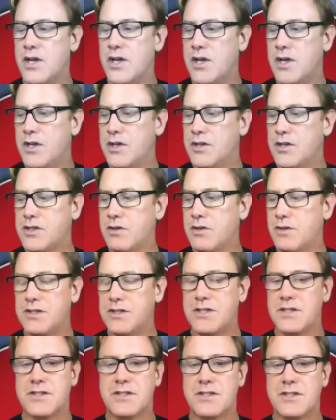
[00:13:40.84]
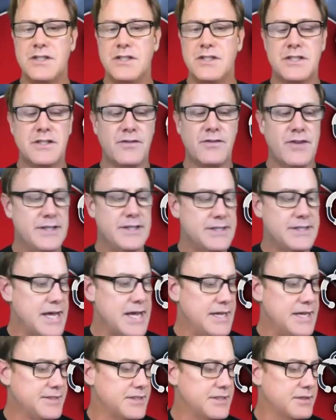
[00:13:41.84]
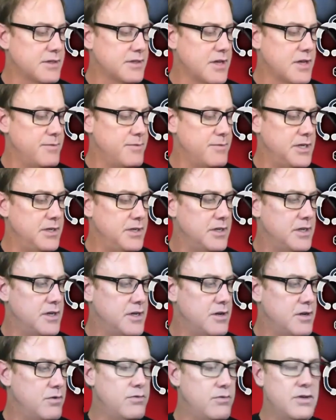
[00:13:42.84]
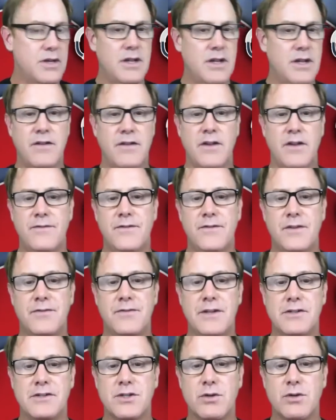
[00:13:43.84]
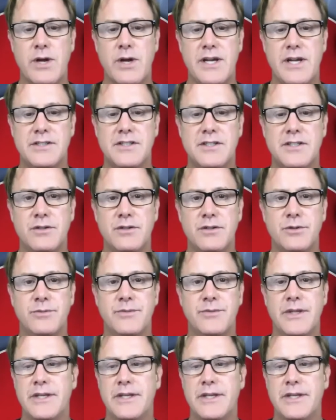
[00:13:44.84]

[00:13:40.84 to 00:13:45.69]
So this is fantastic. I mean, if there's a way to